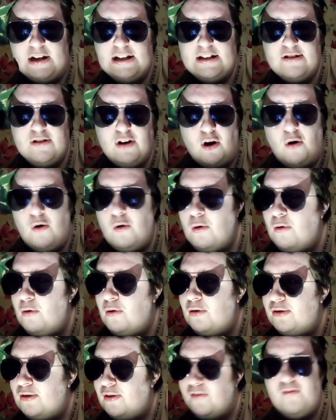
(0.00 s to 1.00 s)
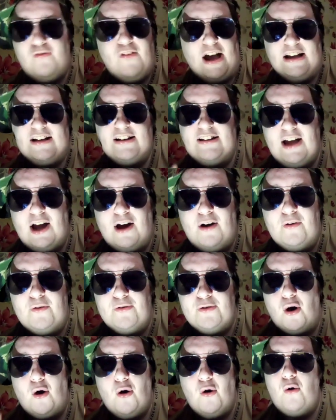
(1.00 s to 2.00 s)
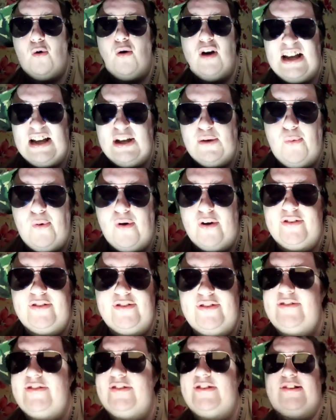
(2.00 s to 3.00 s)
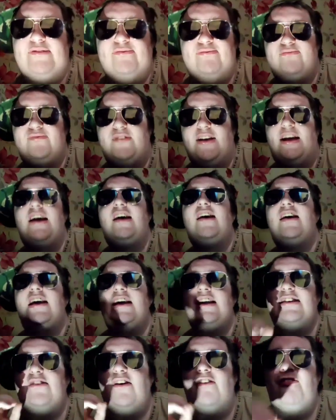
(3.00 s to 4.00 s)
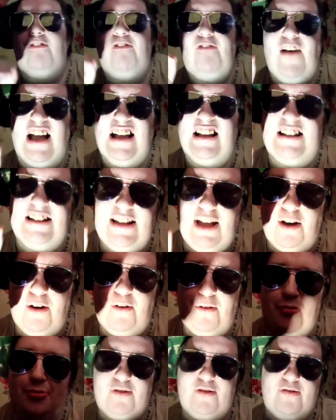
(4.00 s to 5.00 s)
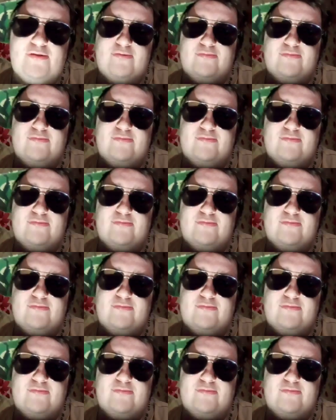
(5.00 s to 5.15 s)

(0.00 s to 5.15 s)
He's got all the fangirls, all he wants. He's got fangirls.